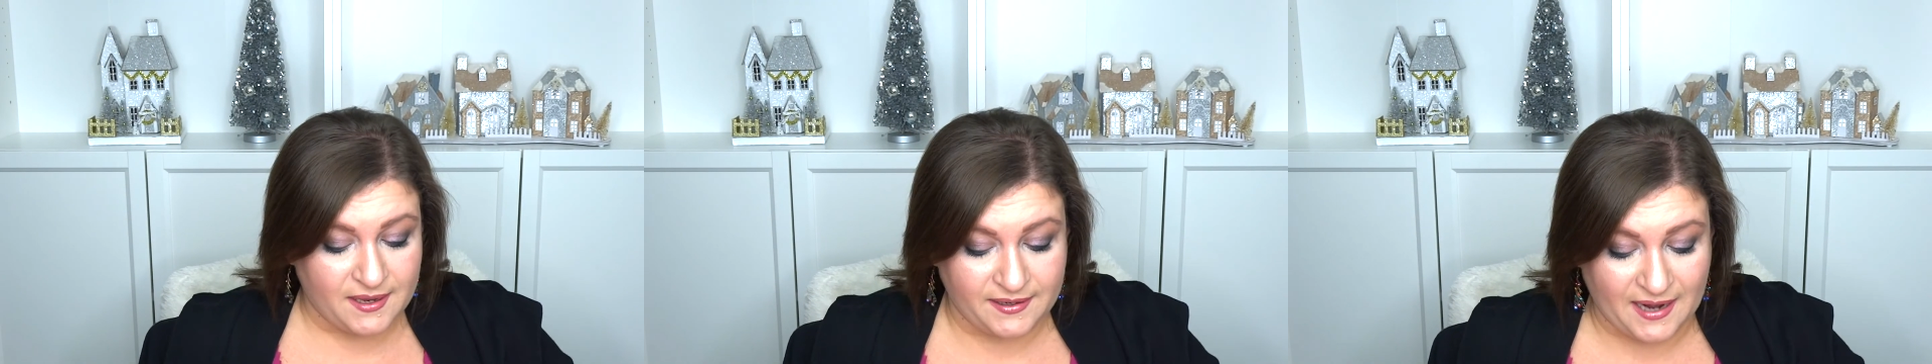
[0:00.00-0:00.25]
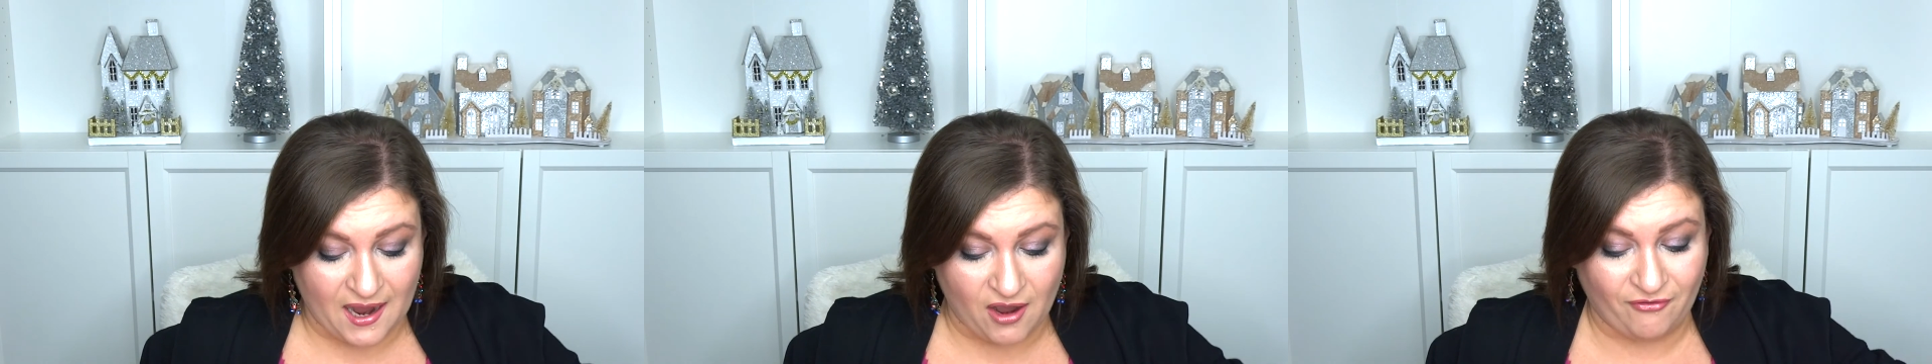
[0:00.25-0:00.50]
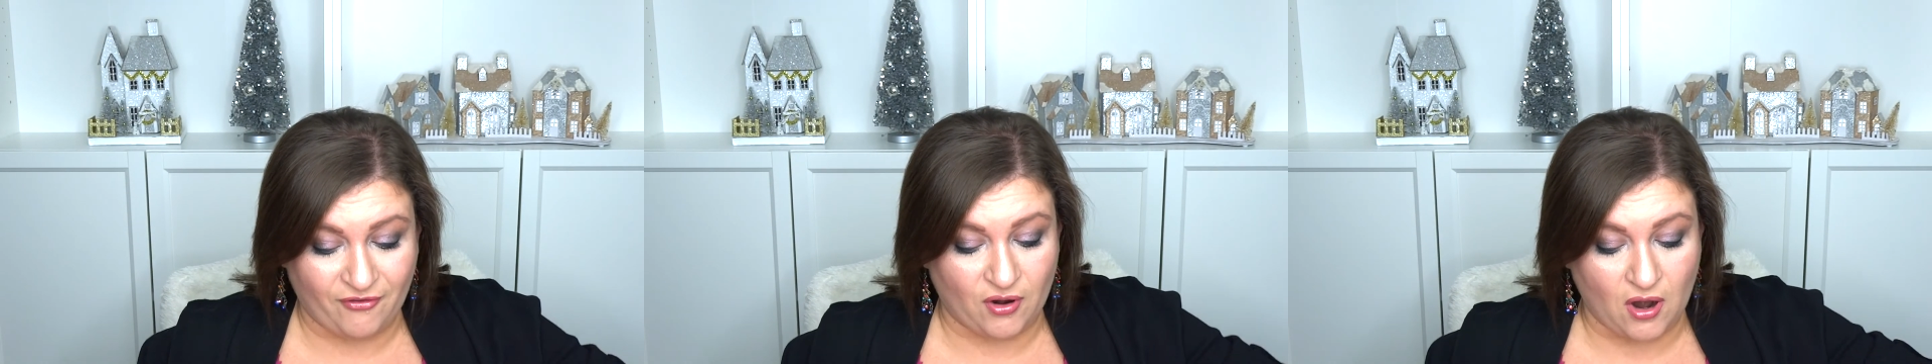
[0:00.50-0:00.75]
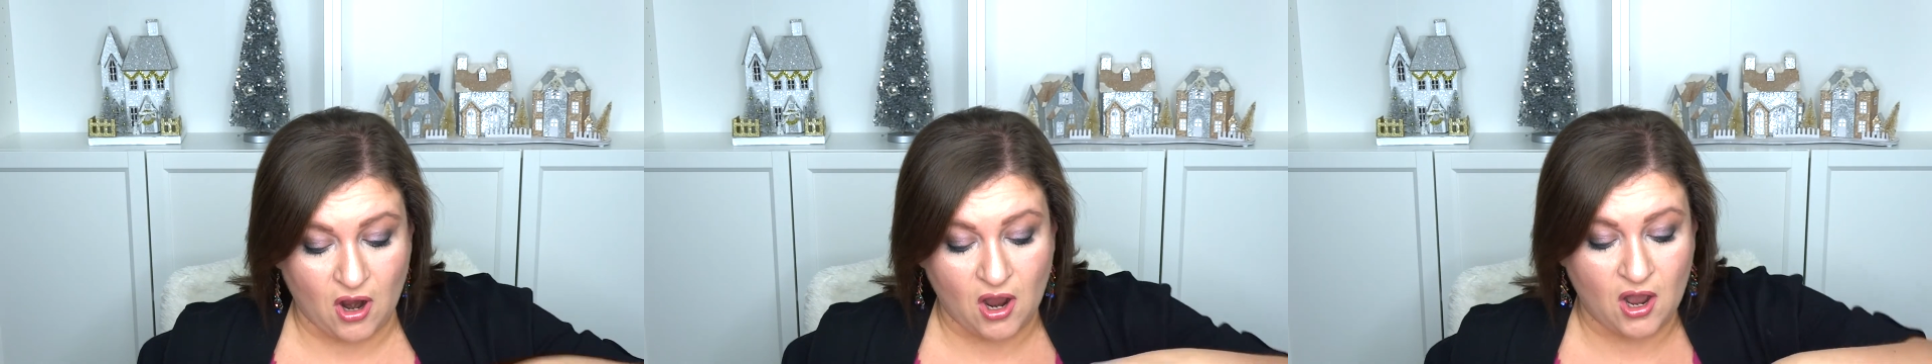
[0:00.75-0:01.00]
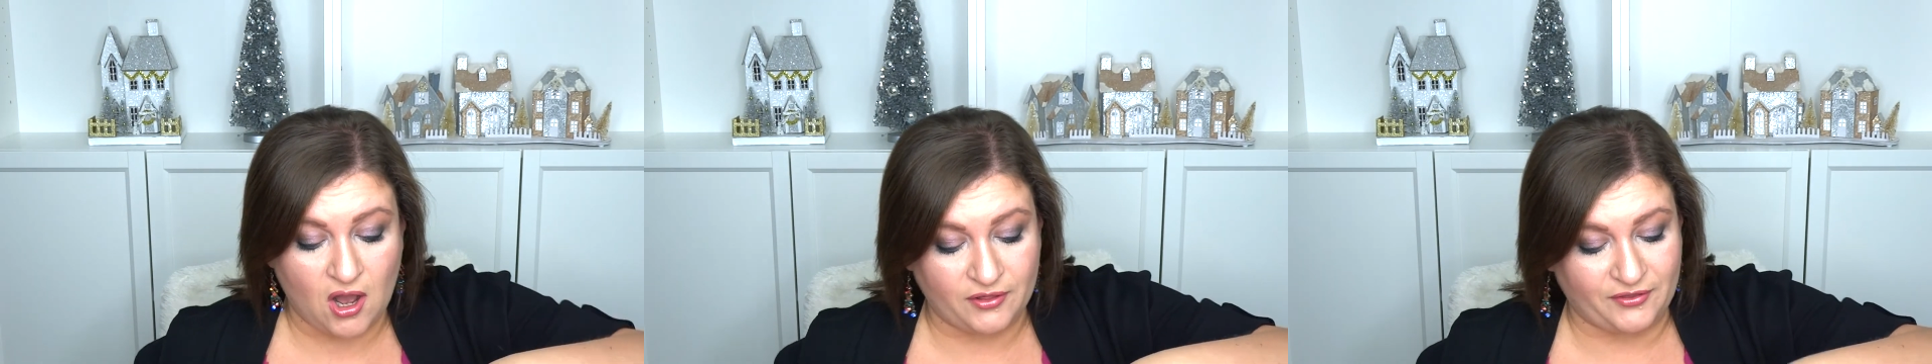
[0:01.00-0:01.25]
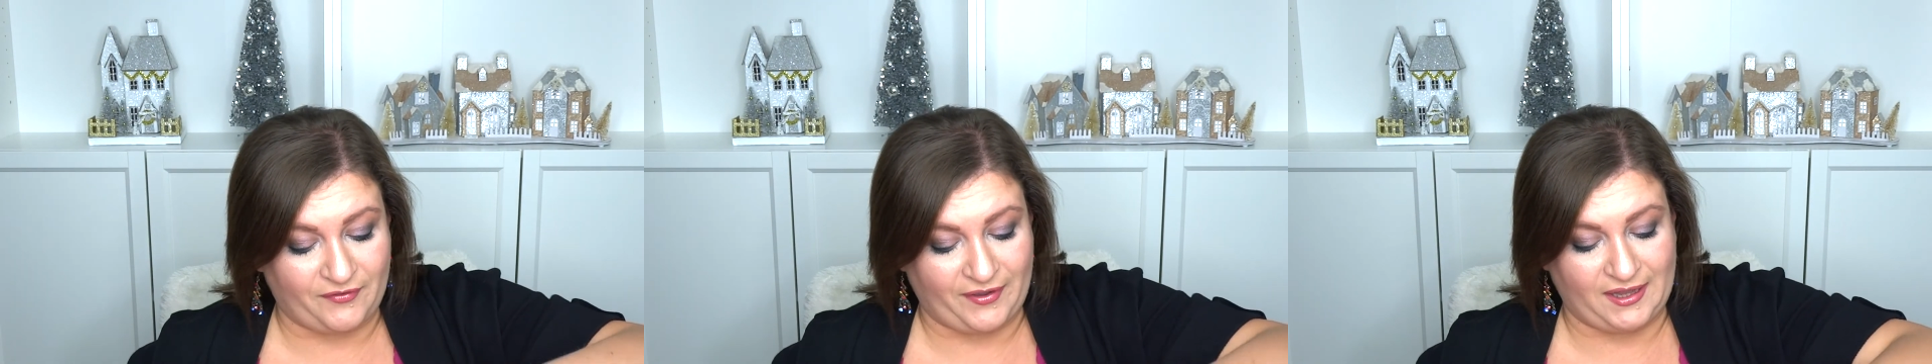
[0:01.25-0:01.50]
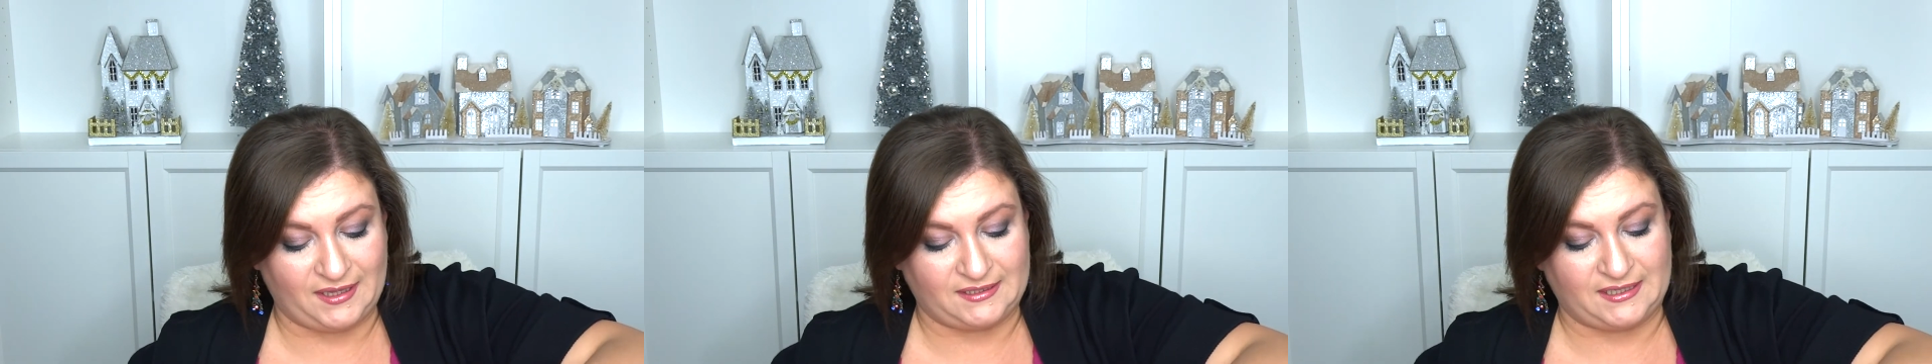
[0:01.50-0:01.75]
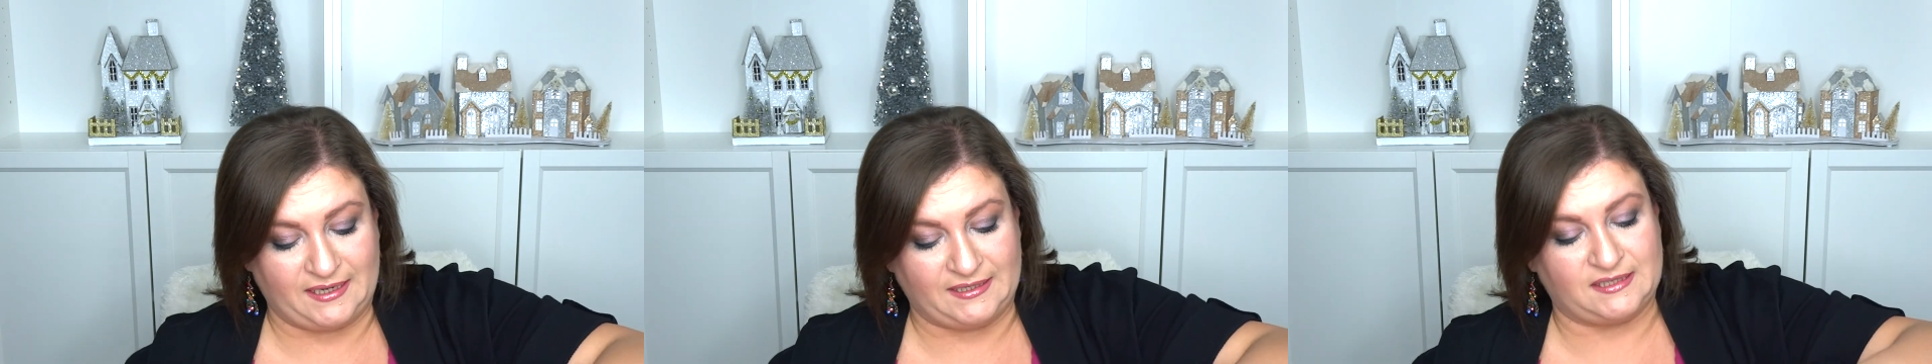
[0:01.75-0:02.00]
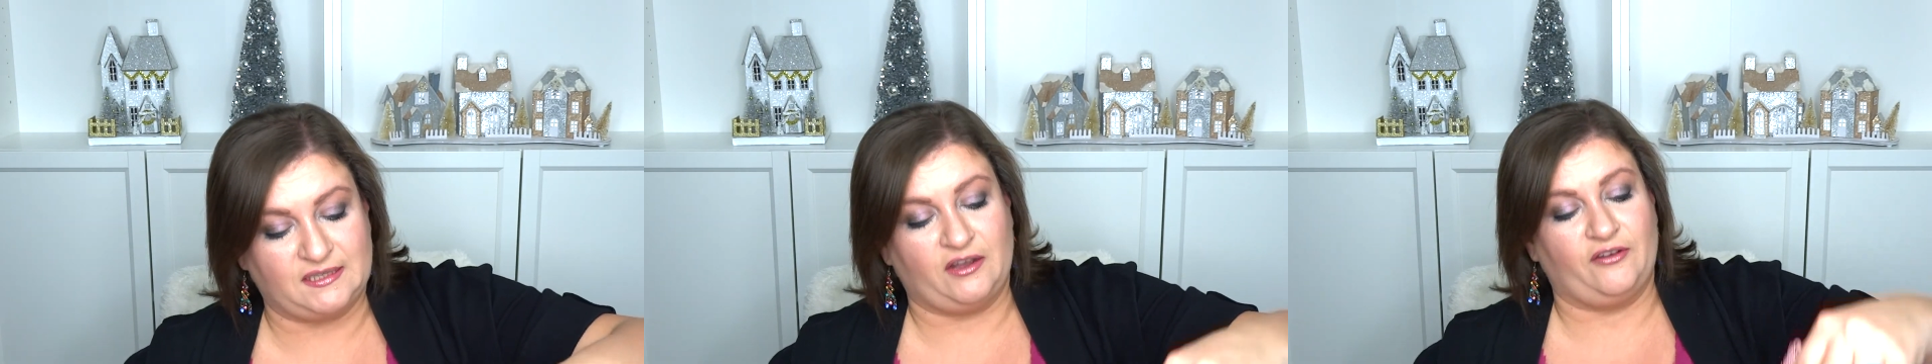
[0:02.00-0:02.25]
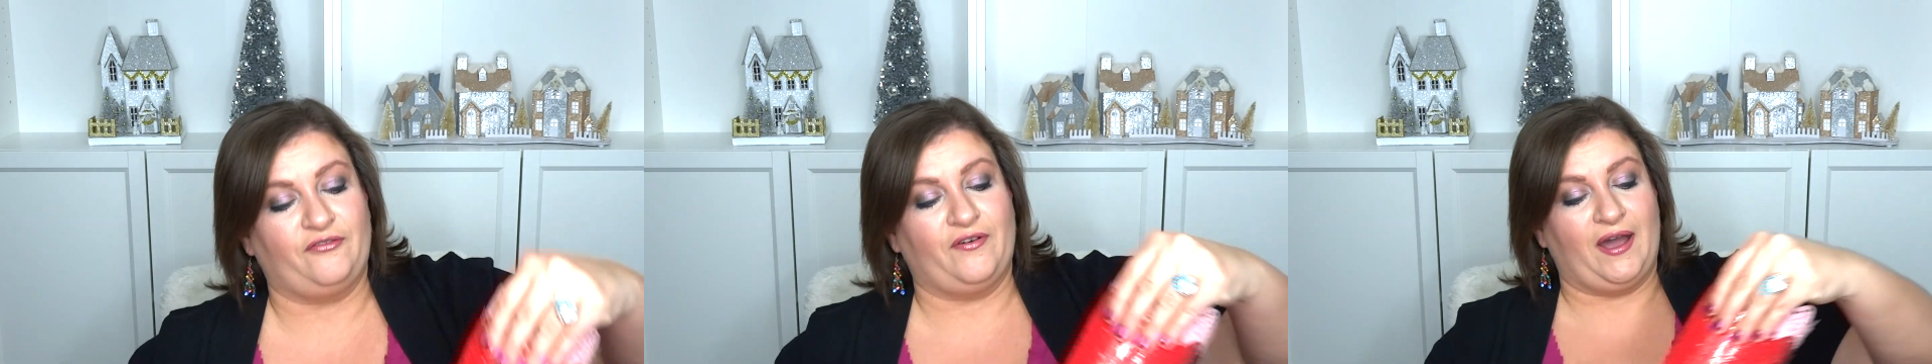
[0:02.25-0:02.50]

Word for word: Now for all the Valentine stuff.